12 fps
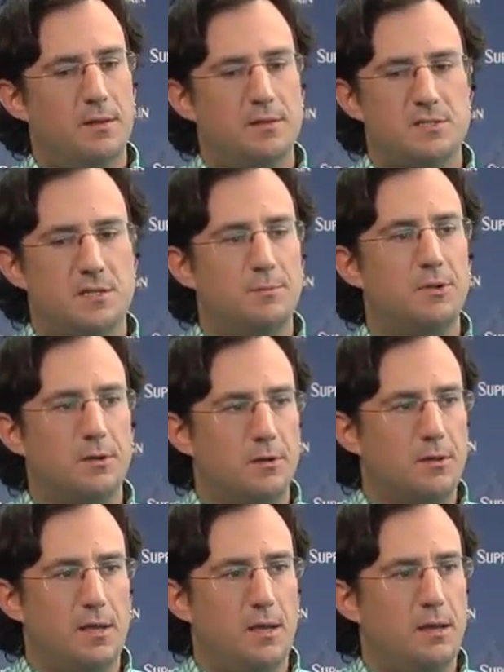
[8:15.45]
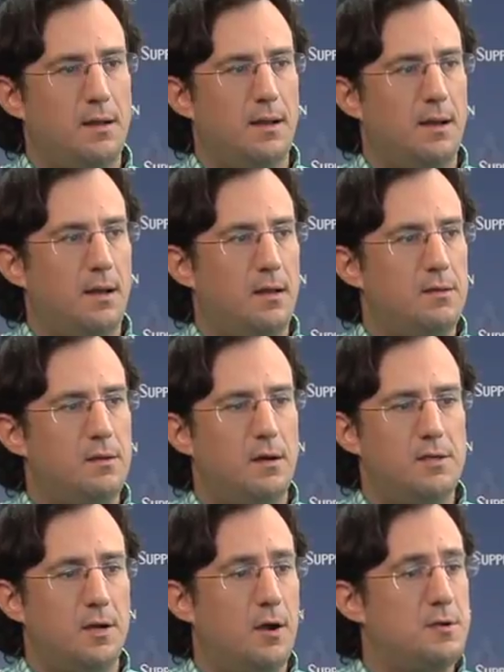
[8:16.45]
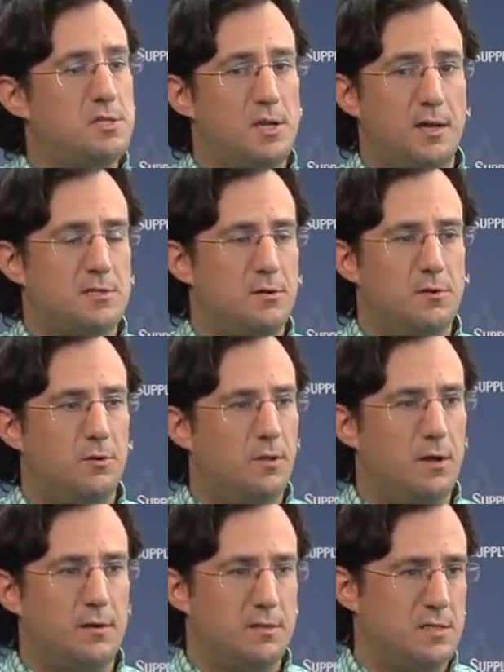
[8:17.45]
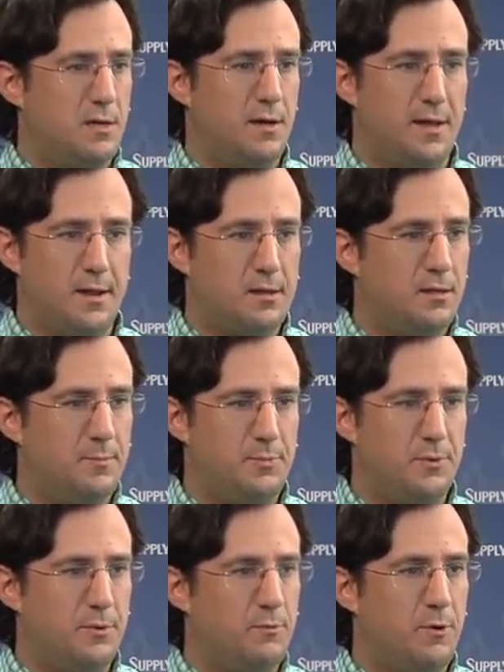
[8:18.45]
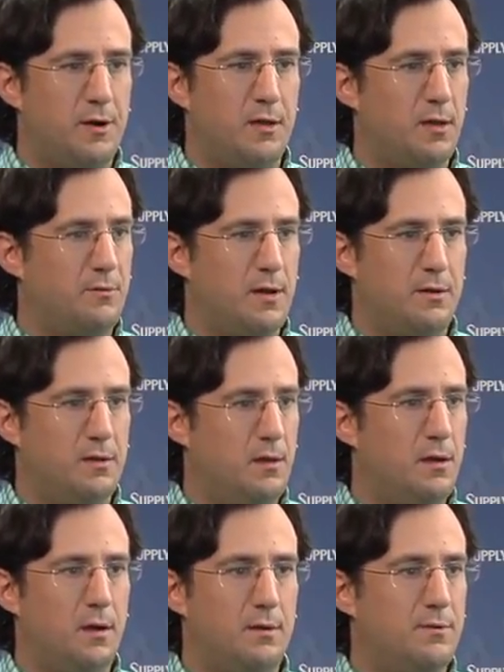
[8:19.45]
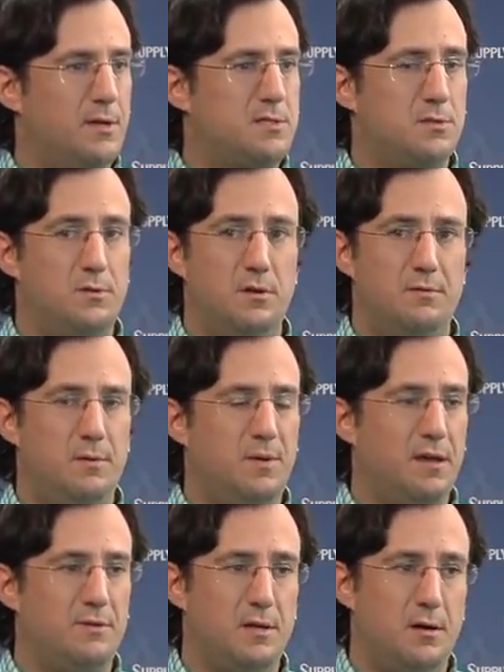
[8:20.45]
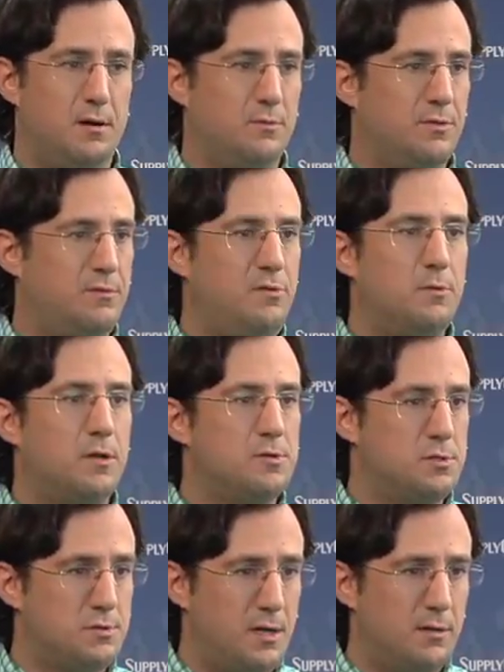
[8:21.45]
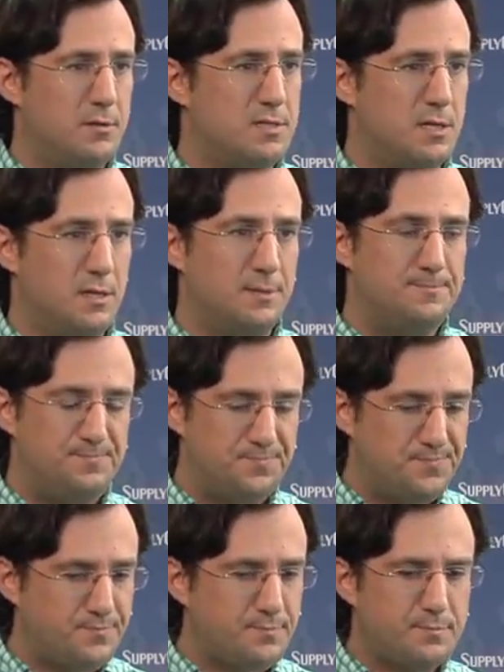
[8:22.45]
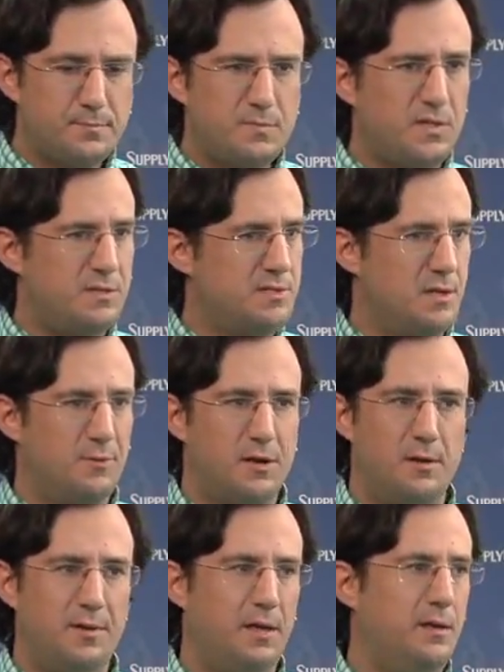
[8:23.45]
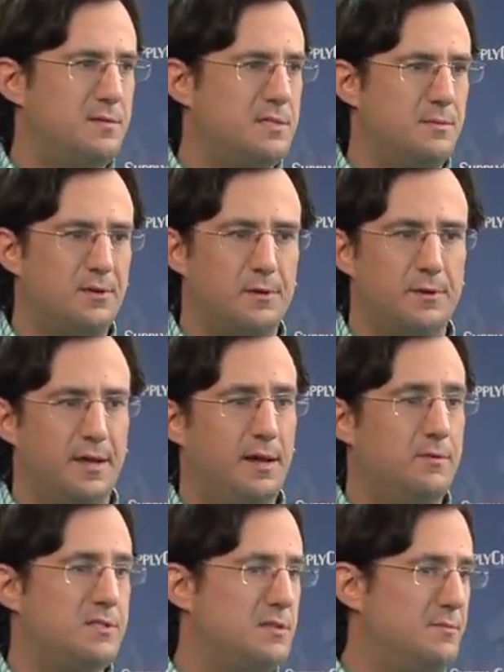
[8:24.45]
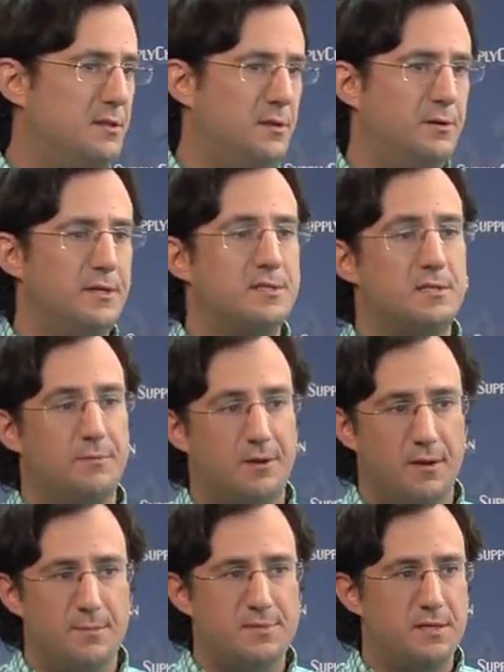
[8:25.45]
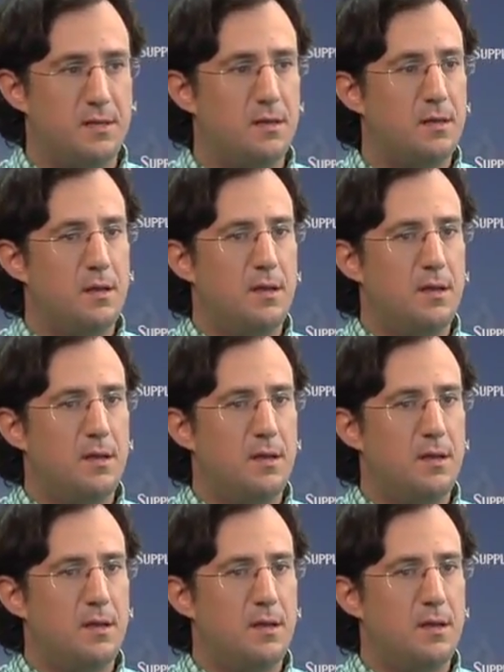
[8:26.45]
Similarly, yard checks are no longer done on a clipboard walking around a yard, right? So you may have a yard with 200 trailers in it. Some are coming in, some are going out, some are loaded, some are empty.